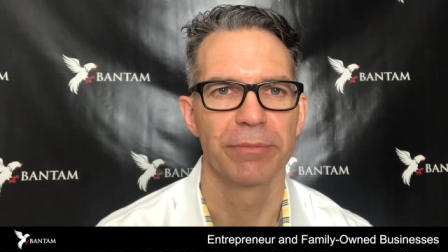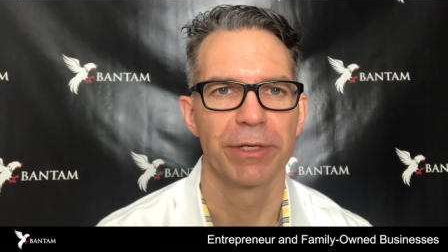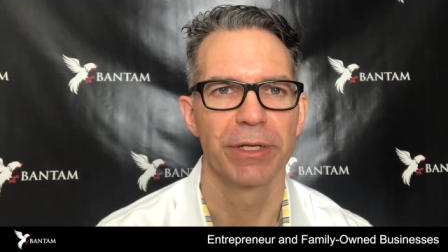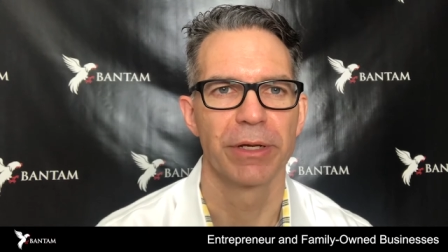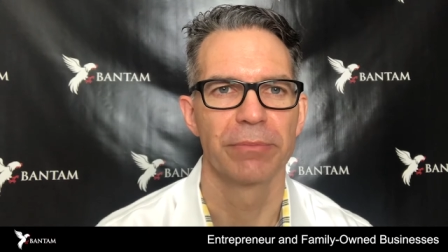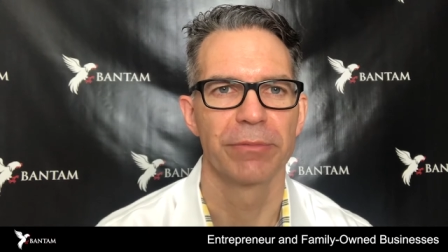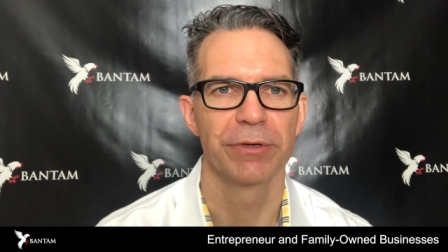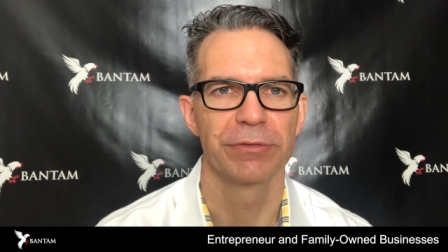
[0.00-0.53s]
a
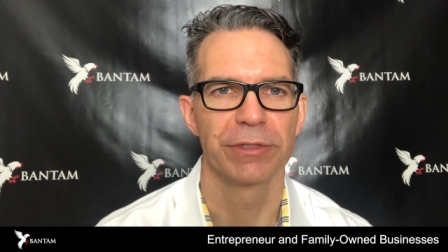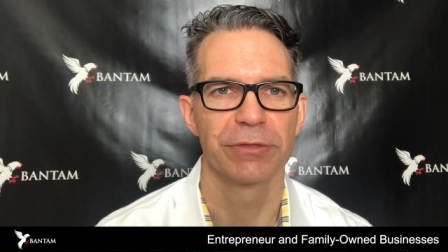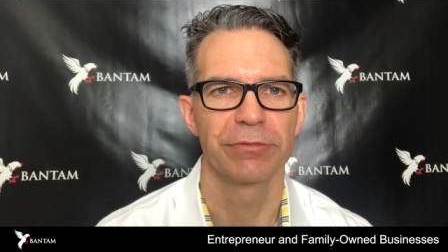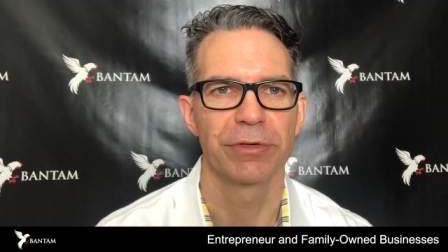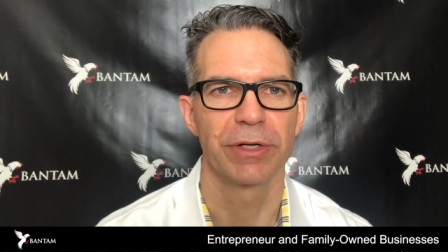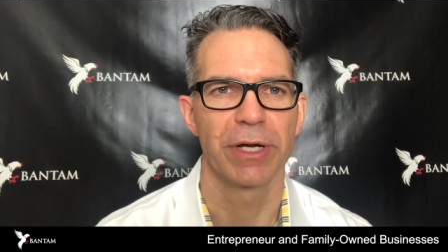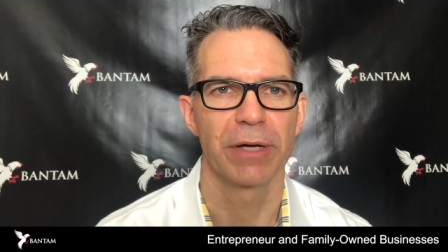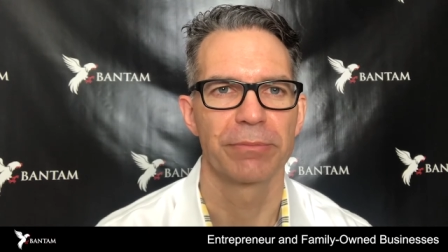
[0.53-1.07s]
number of
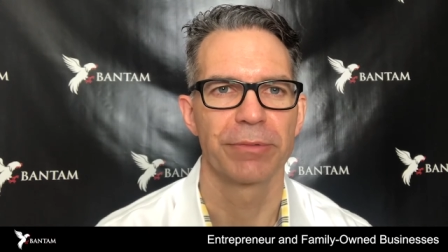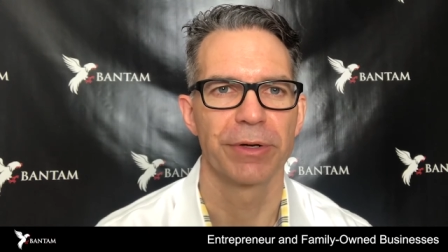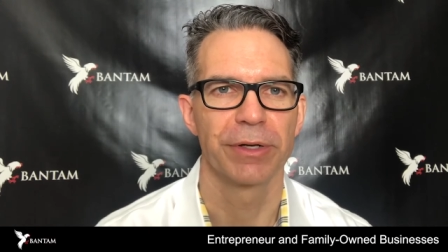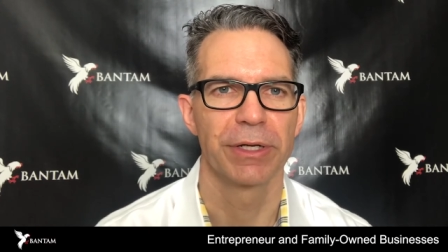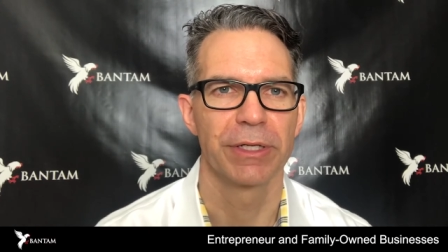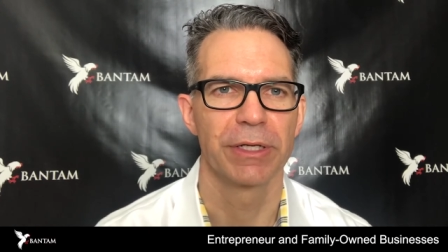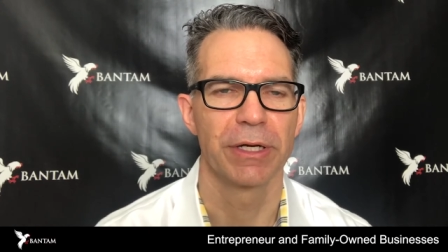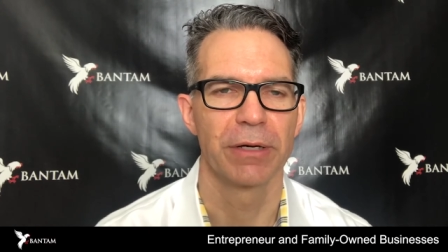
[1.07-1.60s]
different
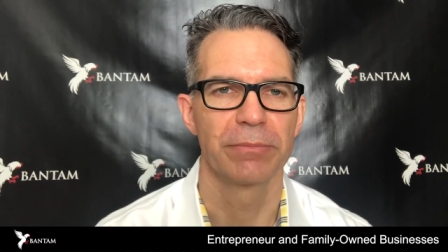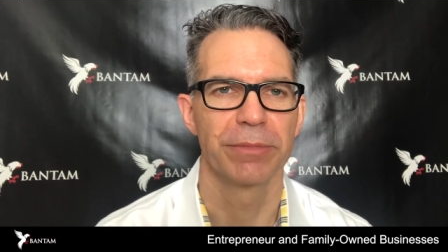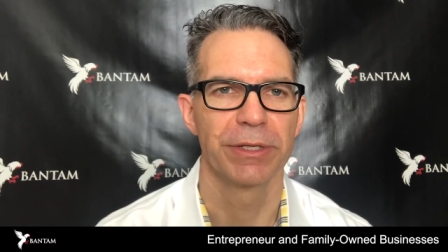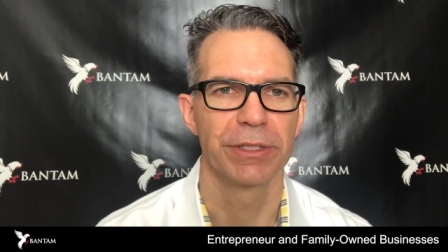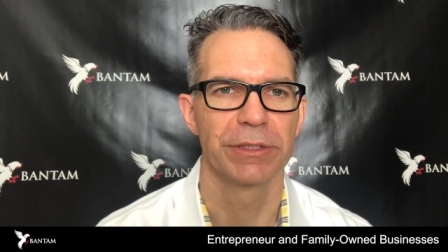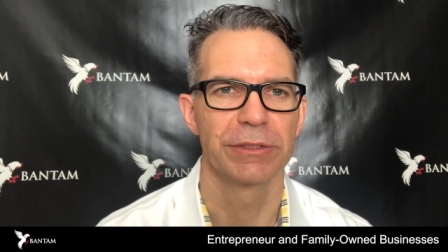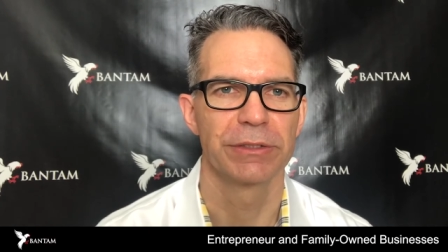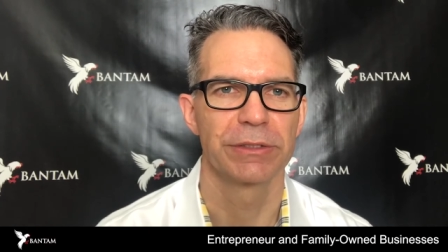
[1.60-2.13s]
operating
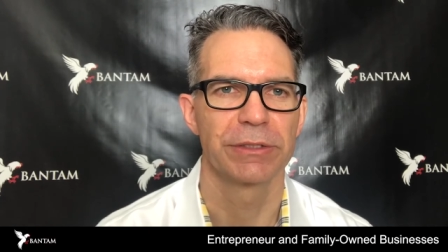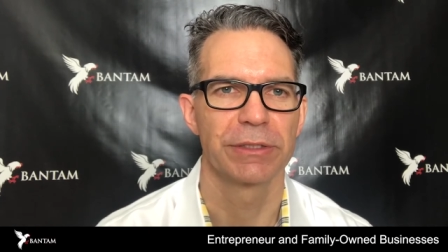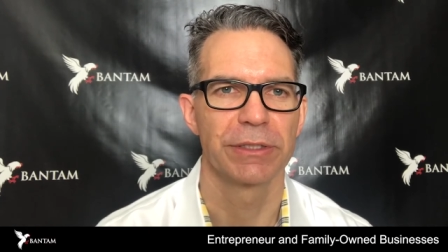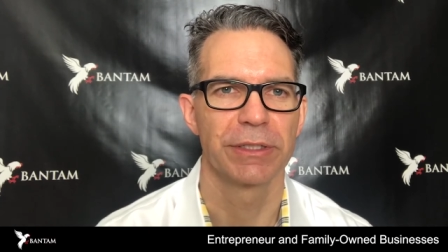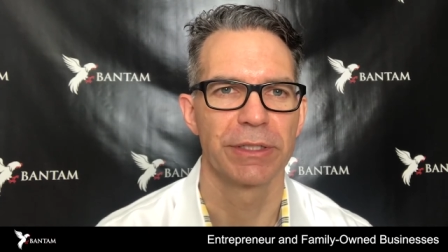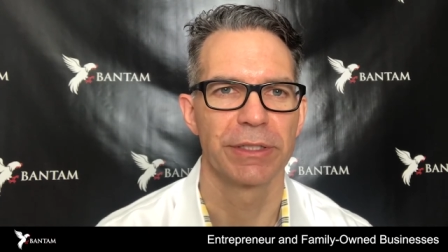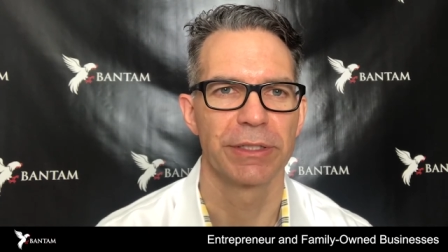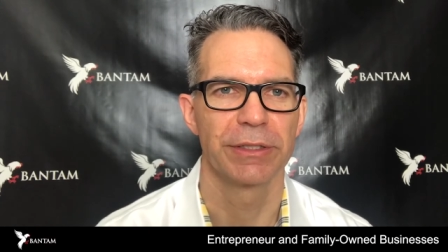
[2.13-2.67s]
companies
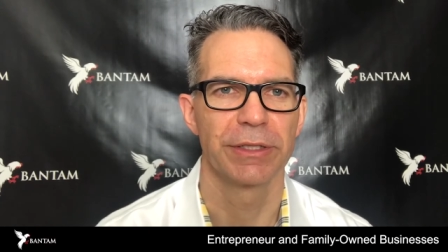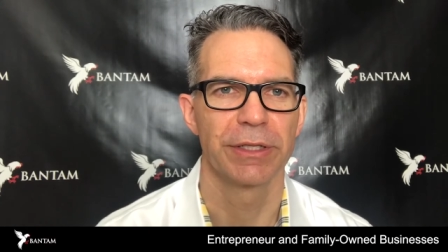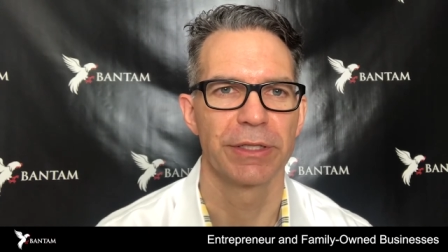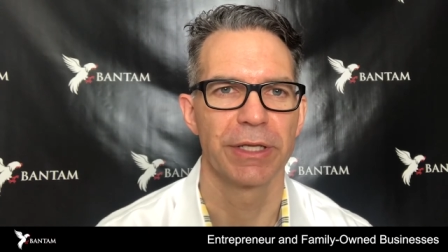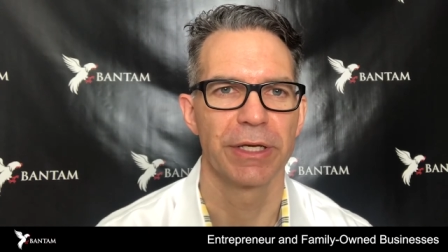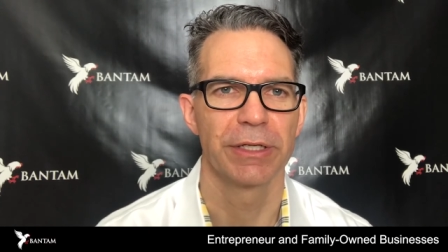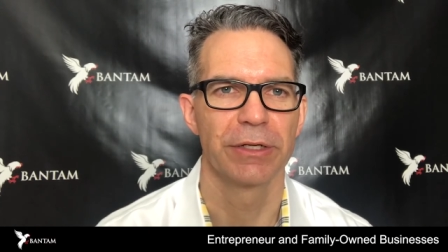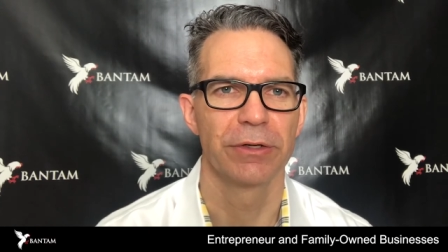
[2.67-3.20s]
that
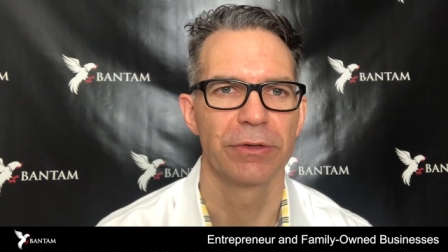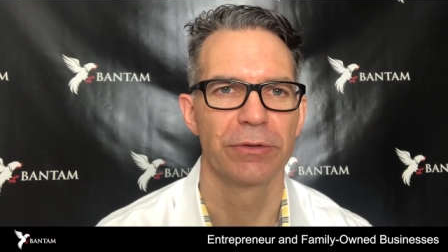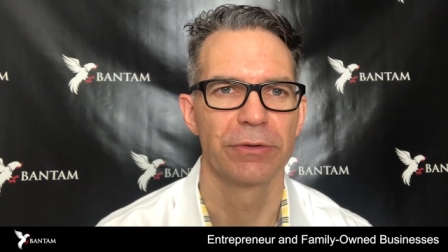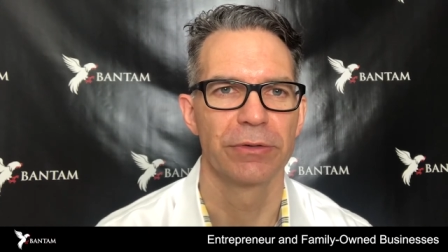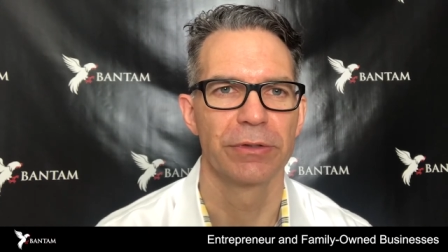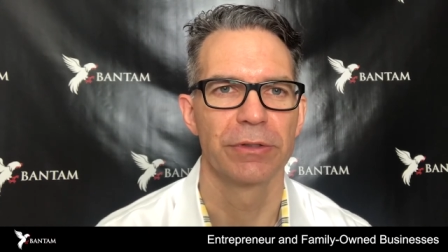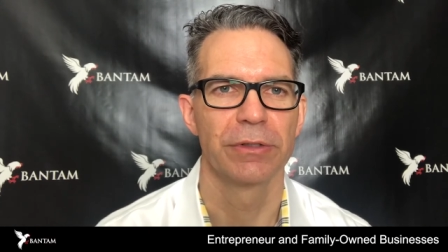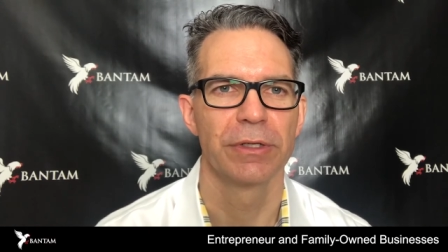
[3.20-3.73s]
they
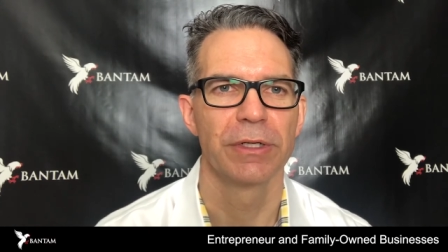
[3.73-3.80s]
own.